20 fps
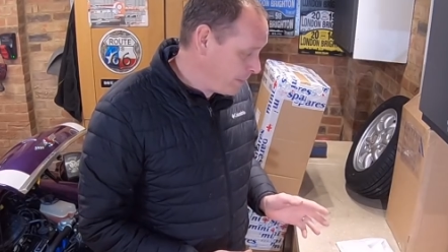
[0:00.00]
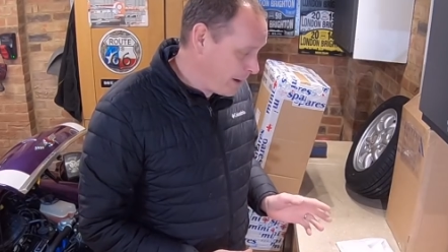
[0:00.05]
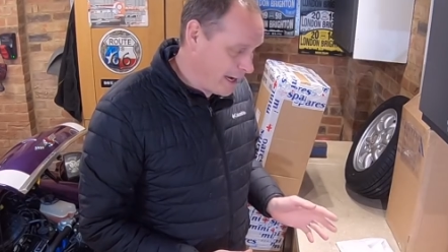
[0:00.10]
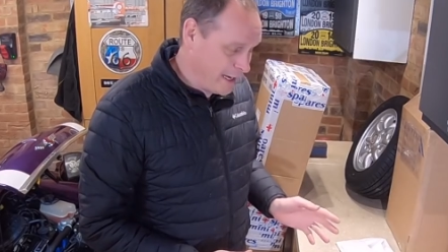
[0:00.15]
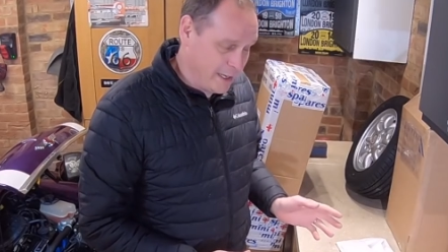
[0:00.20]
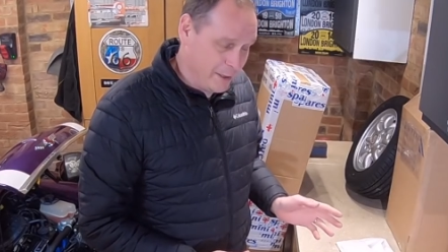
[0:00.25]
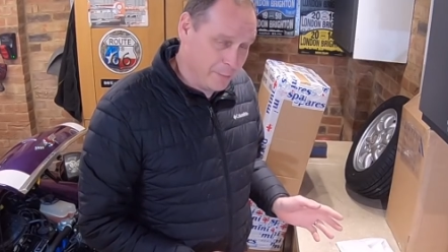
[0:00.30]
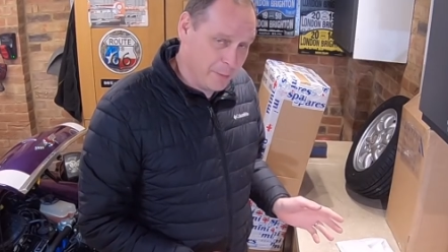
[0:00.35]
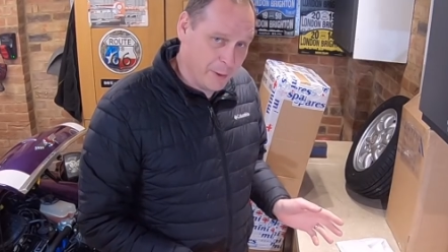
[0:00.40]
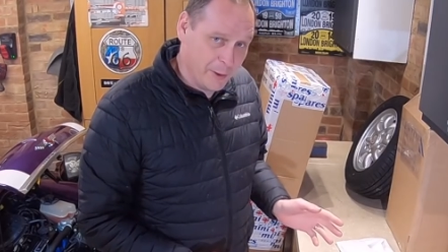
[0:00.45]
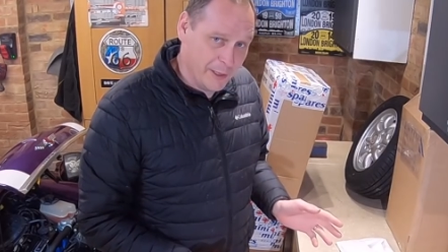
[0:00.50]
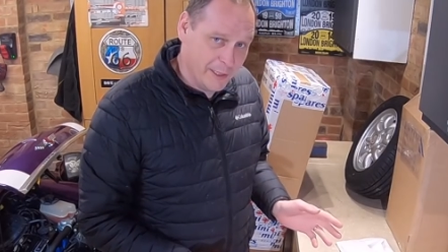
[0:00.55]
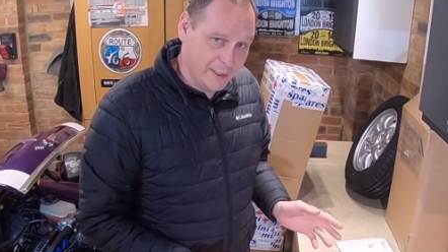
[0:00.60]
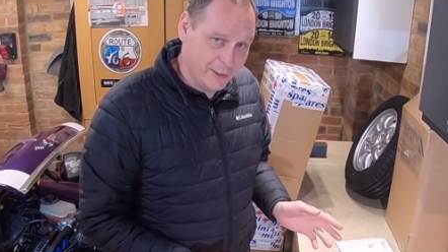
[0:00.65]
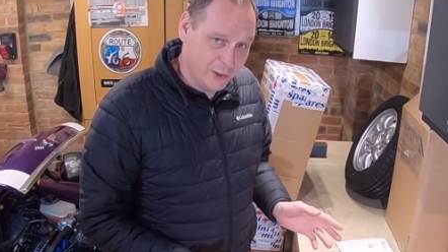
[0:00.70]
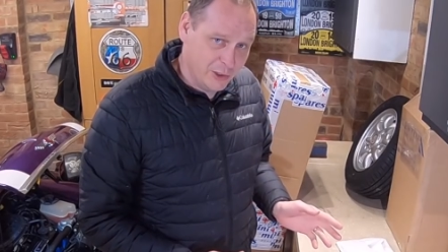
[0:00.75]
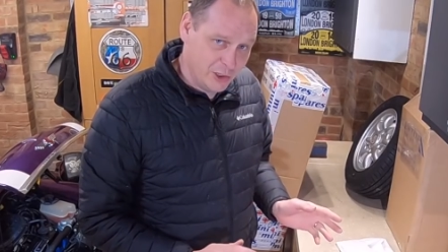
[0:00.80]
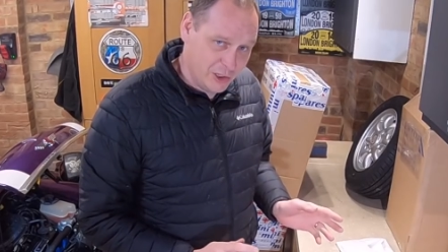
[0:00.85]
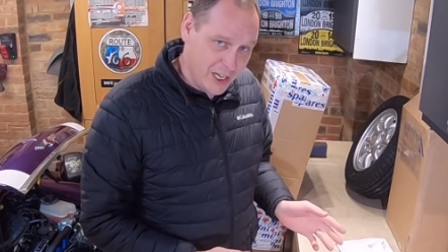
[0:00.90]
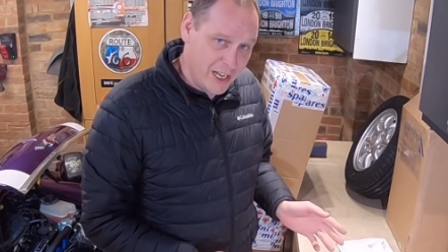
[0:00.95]
panic
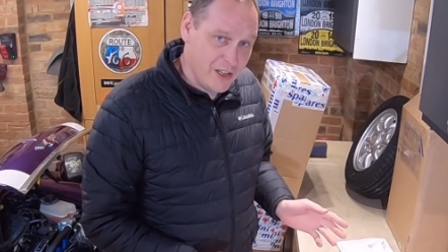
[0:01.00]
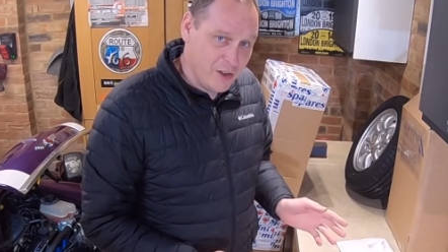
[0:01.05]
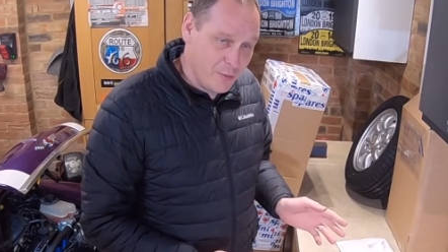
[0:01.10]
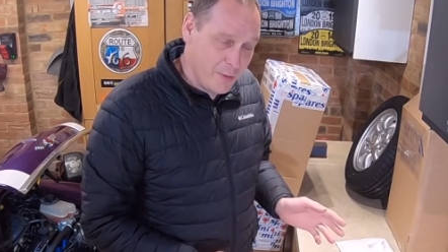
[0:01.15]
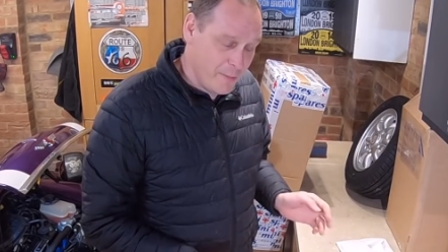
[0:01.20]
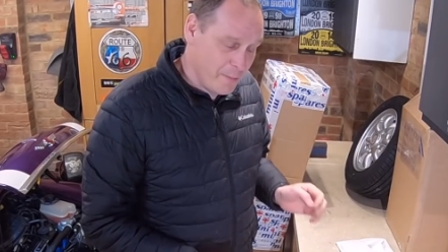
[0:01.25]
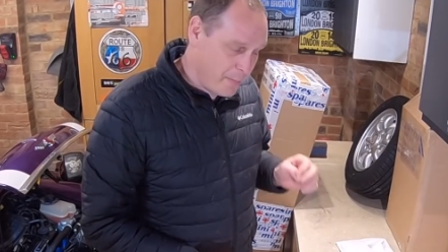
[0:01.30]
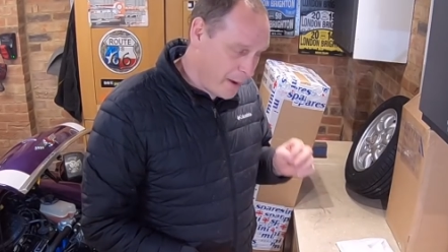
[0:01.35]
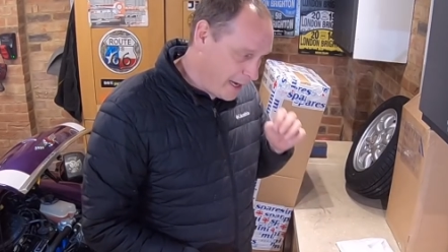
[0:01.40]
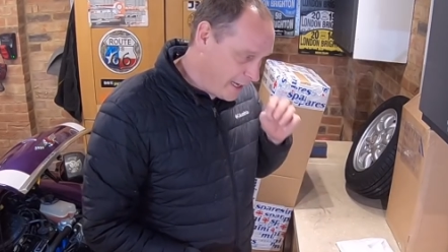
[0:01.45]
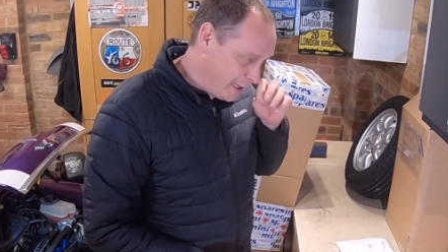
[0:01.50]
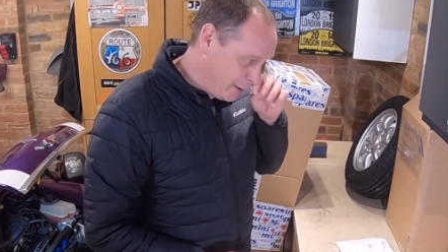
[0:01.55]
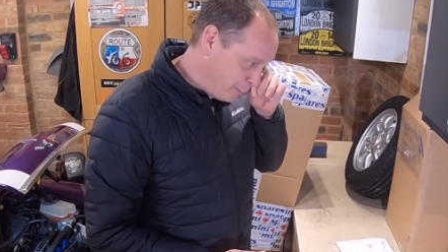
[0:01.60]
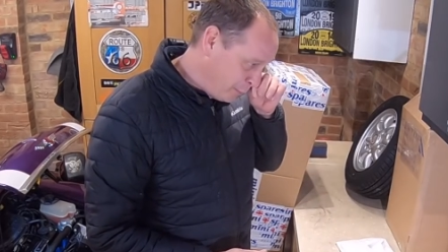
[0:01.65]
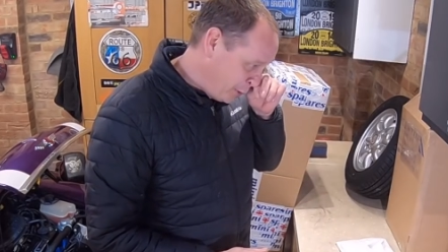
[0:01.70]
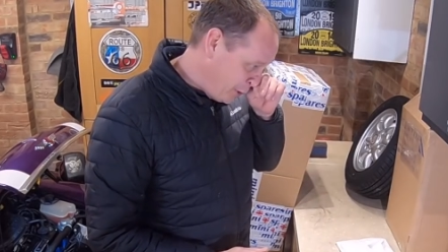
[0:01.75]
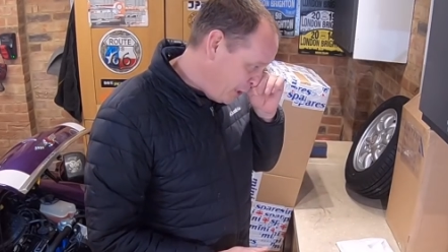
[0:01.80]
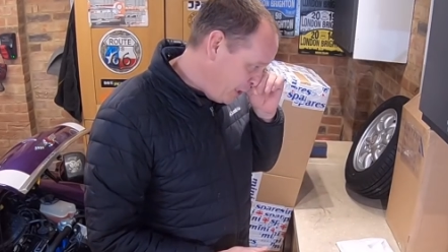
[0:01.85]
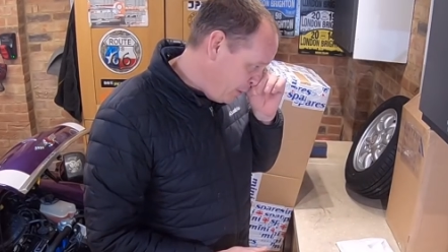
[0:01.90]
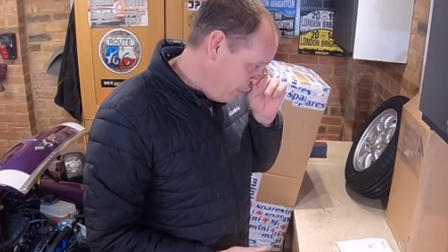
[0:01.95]
buying, genuine panic
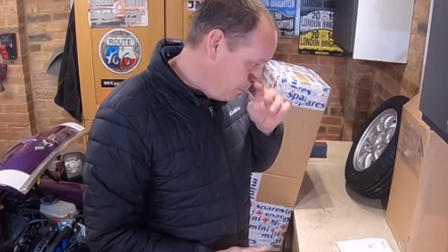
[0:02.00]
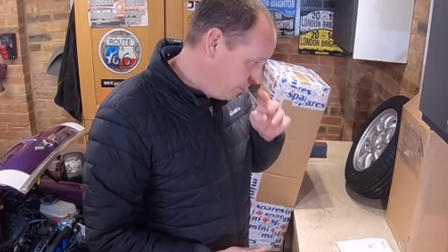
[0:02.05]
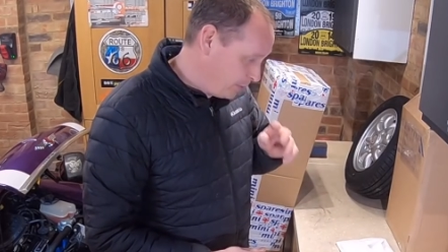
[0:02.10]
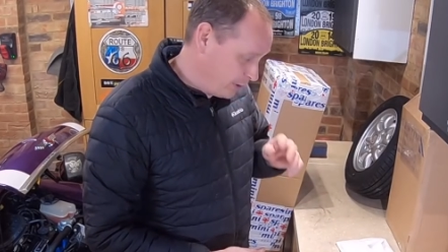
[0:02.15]
buying,